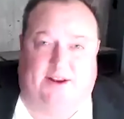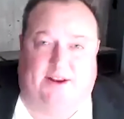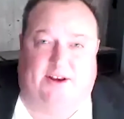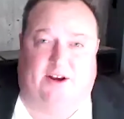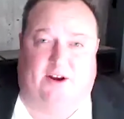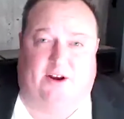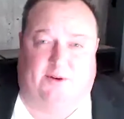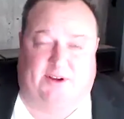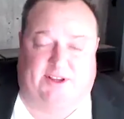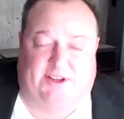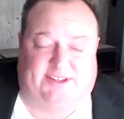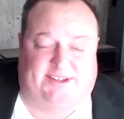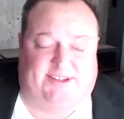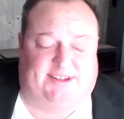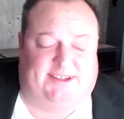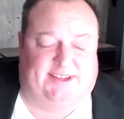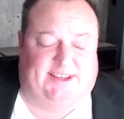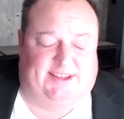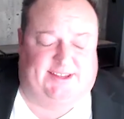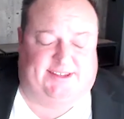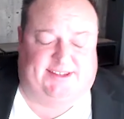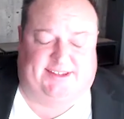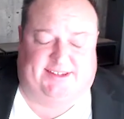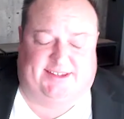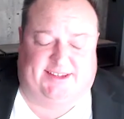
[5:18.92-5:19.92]
no, it's
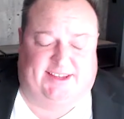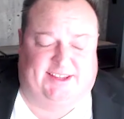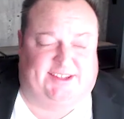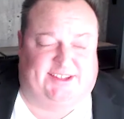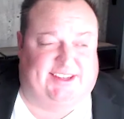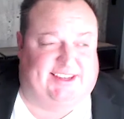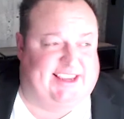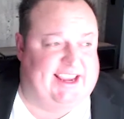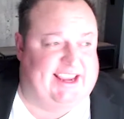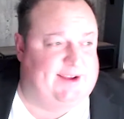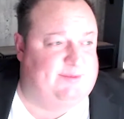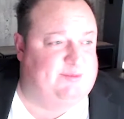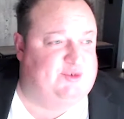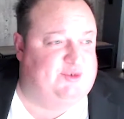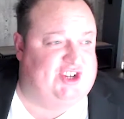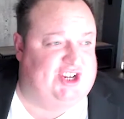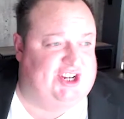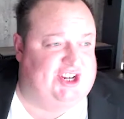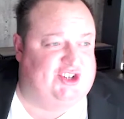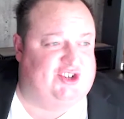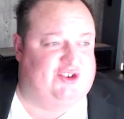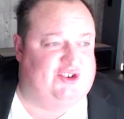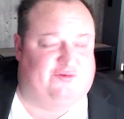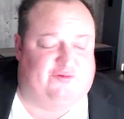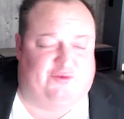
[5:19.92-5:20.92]
a game
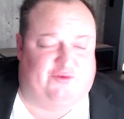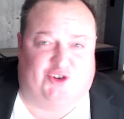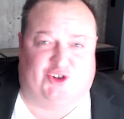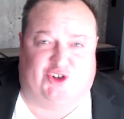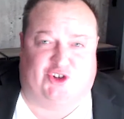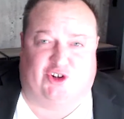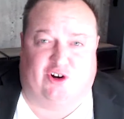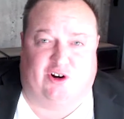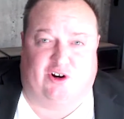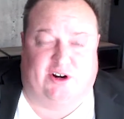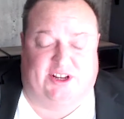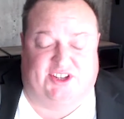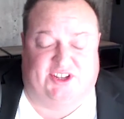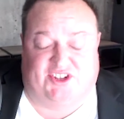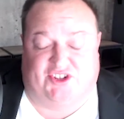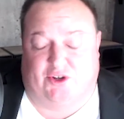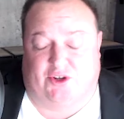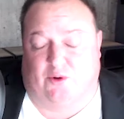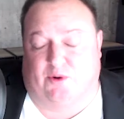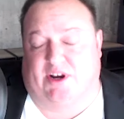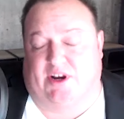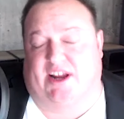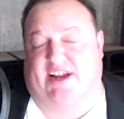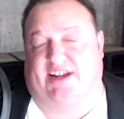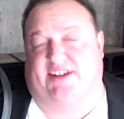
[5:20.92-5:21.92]
changer for sure. And it's
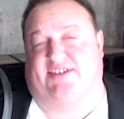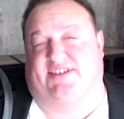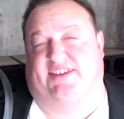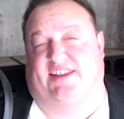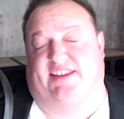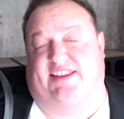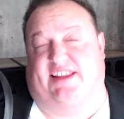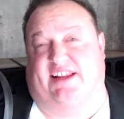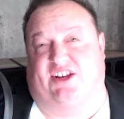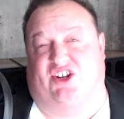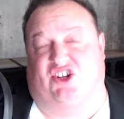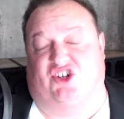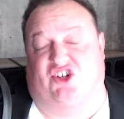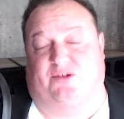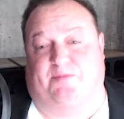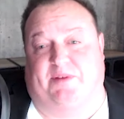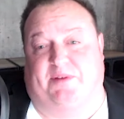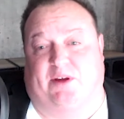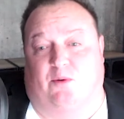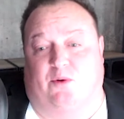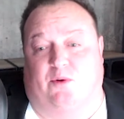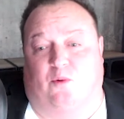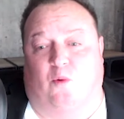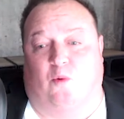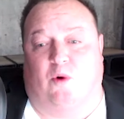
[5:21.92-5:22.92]
so nice that they just
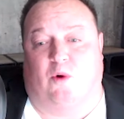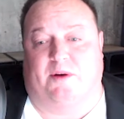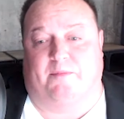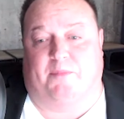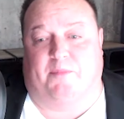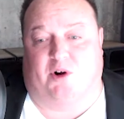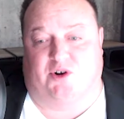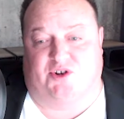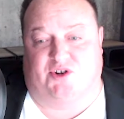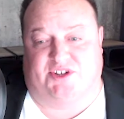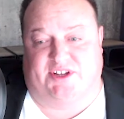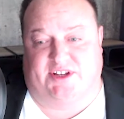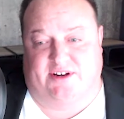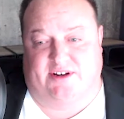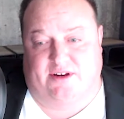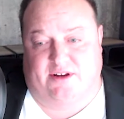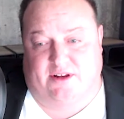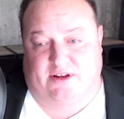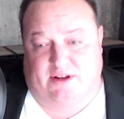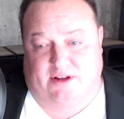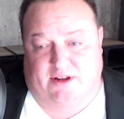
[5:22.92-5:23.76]
speak with one person